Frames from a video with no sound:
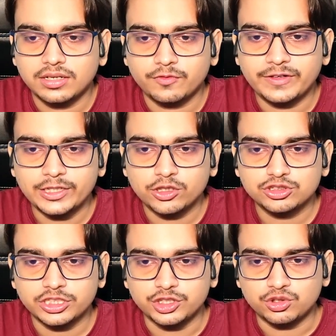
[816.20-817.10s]
videos
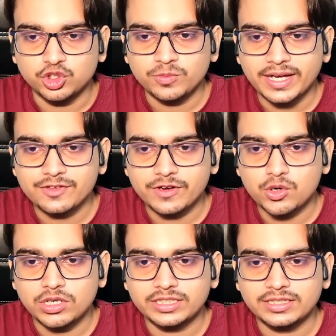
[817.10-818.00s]
on YouTube, I
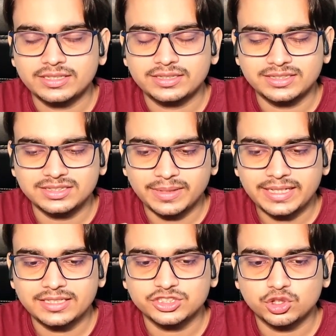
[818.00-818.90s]
found out that this
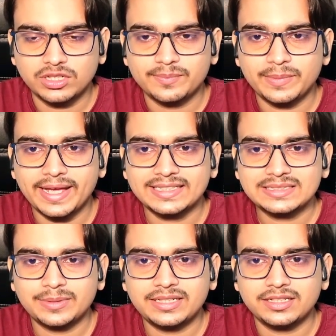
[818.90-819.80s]
mic does not have
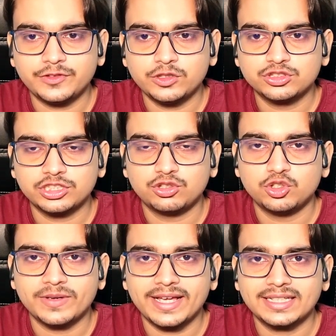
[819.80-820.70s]
as many reviews on
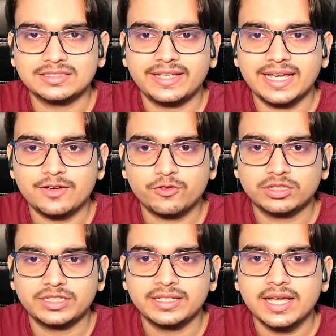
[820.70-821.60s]
YouTube as we have for
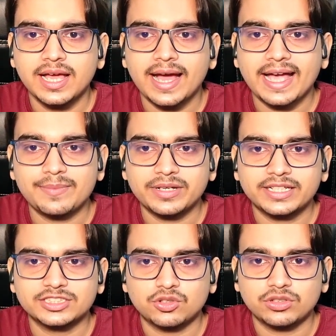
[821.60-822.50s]
the
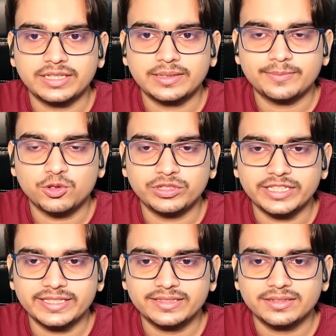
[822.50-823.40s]
HyperX or the Blue
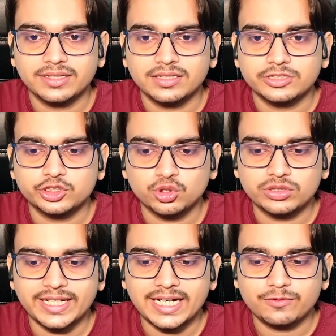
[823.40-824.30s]
Yeti. So
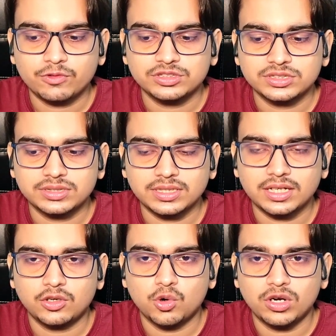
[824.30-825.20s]
that was
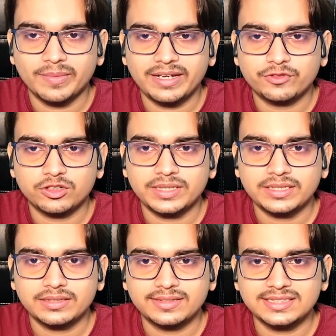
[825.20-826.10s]
a gold mine for me.
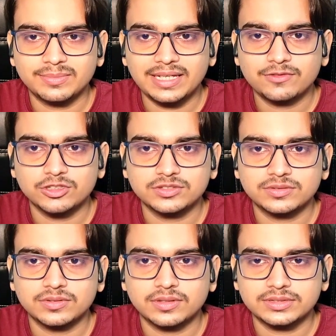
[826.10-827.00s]
This mic was
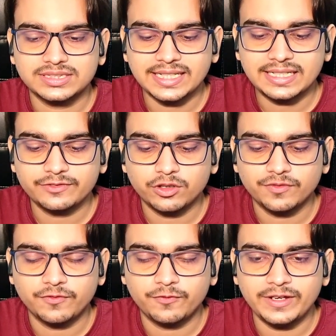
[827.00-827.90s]
selling
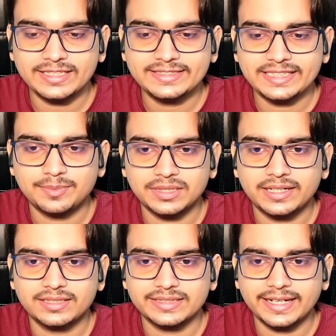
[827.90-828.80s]
for way cheaper
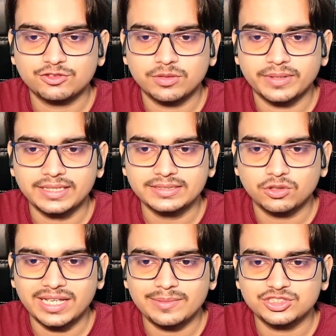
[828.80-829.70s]
than its actual price
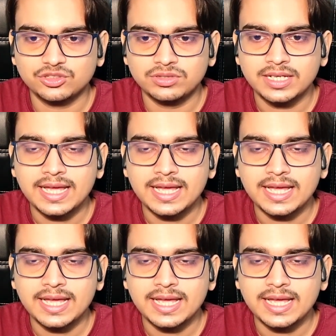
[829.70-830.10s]
on Amazon.